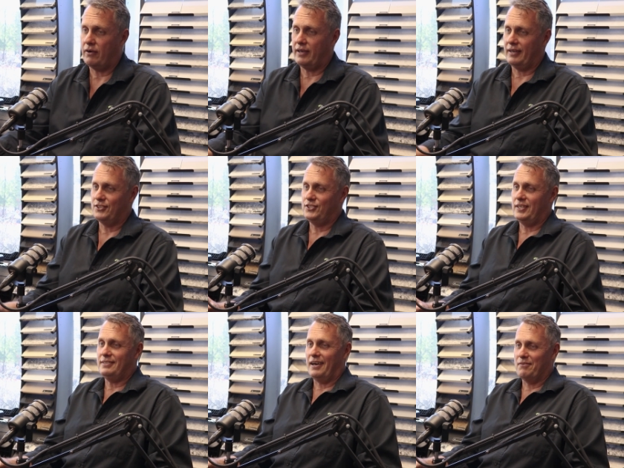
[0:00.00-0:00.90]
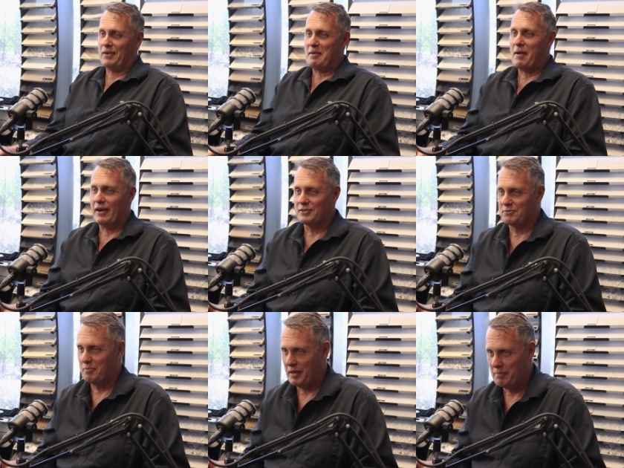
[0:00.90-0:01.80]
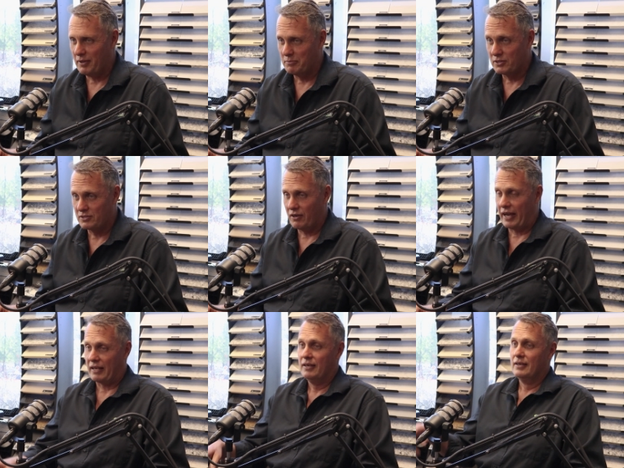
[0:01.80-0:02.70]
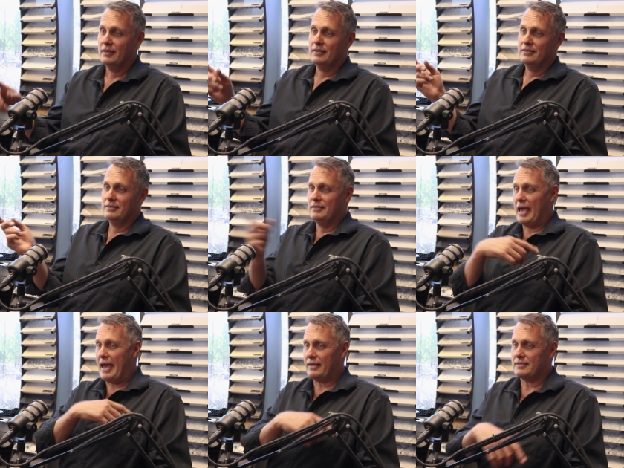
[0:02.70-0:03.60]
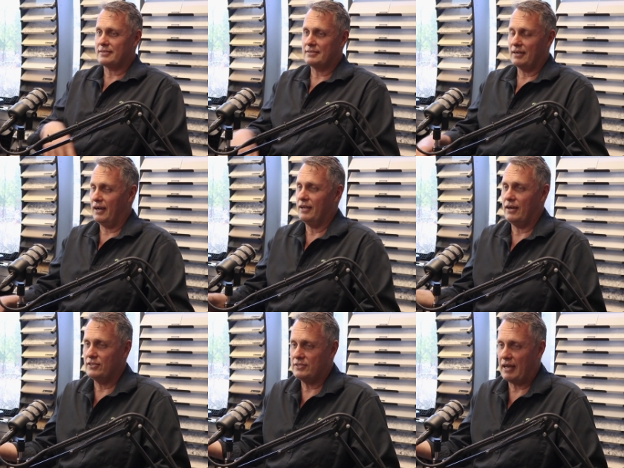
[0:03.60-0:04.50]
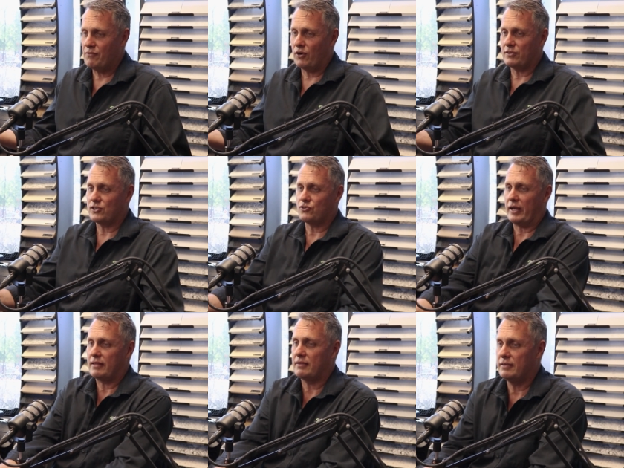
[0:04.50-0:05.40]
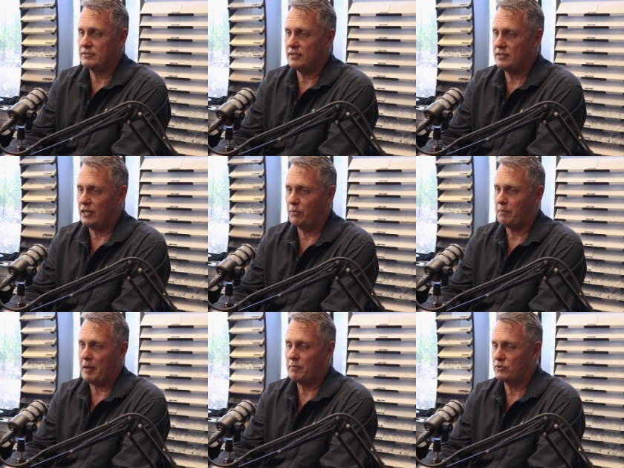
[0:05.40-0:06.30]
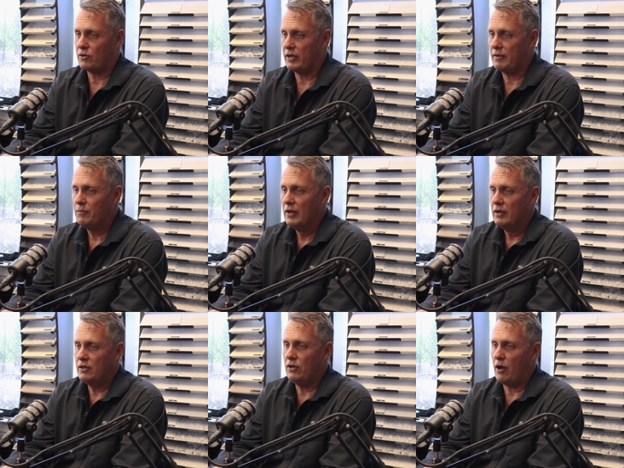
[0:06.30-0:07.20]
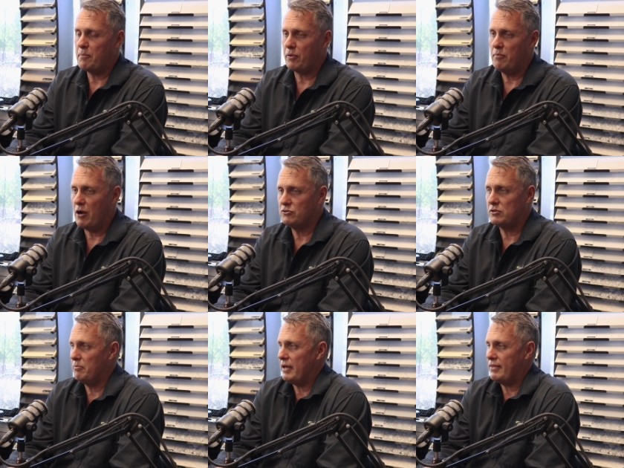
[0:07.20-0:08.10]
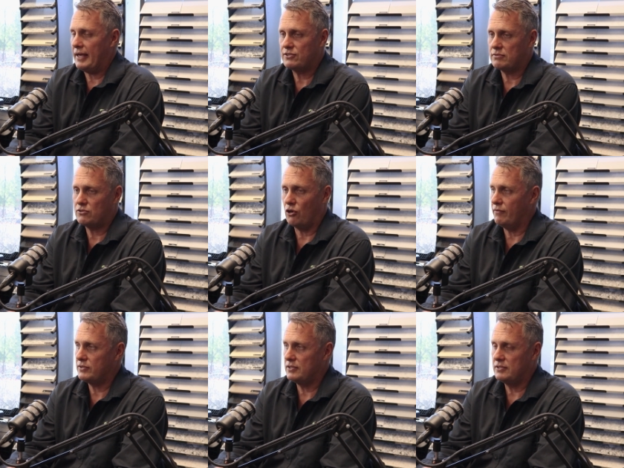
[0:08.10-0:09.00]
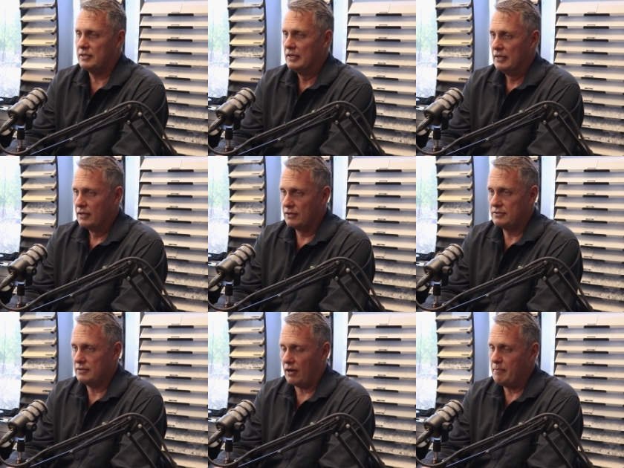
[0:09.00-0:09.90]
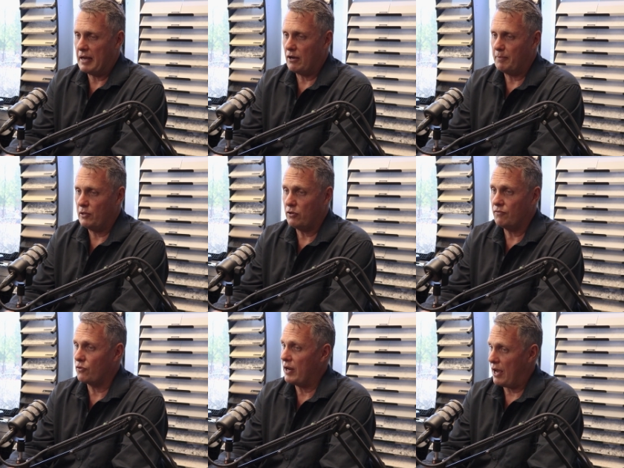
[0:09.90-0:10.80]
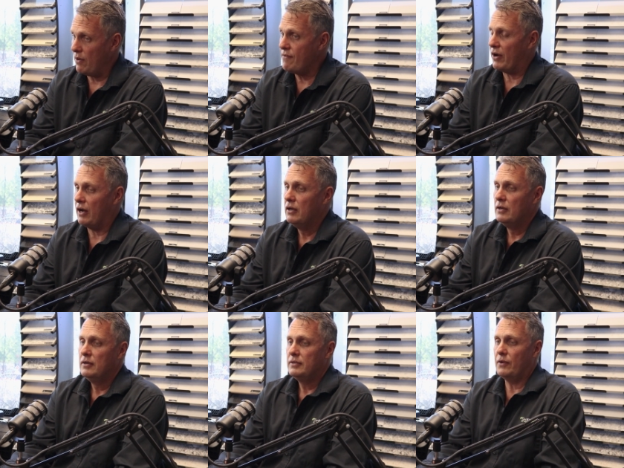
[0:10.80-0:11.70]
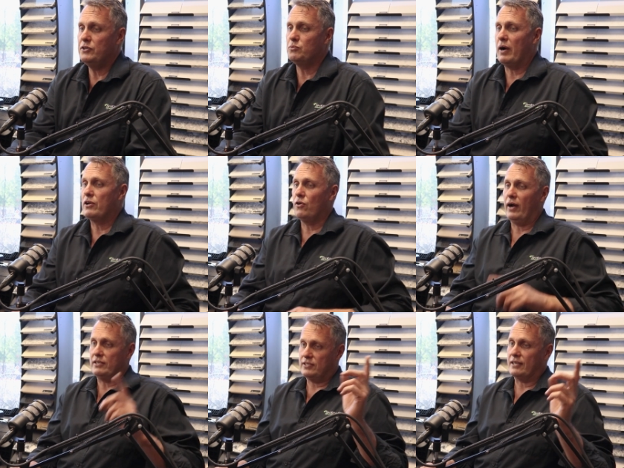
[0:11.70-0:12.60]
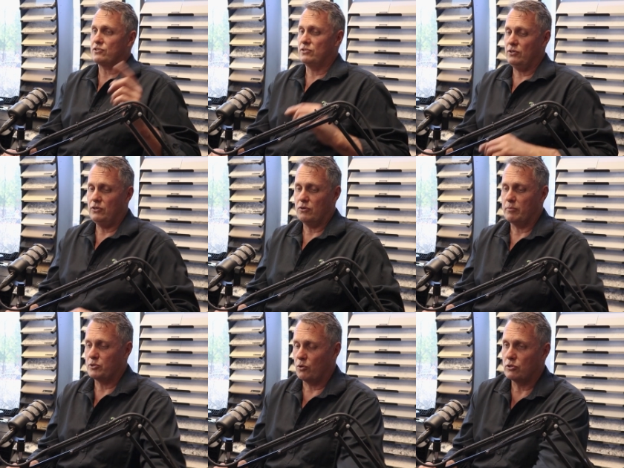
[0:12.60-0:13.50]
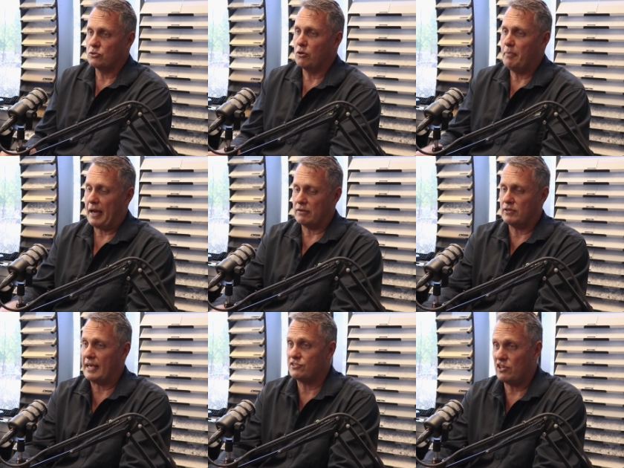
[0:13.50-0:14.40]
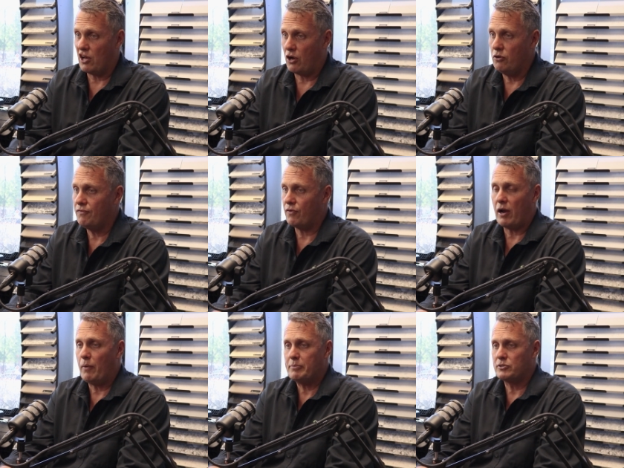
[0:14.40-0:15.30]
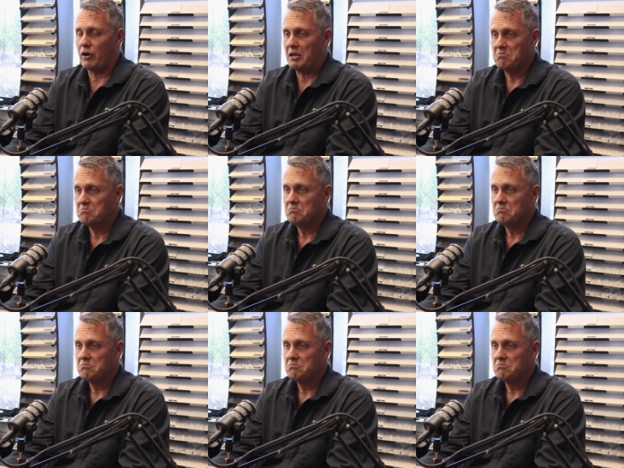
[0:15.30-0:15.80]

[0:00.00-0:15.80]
I get a shit ton of emails from people. I'm just like, next. I, I just haven't got the strength to, to deal with people trying to you know, promote to me their services because I may not be looking for it. However, there is one guy in Saskatoon who I'm talking to about SEO for our website.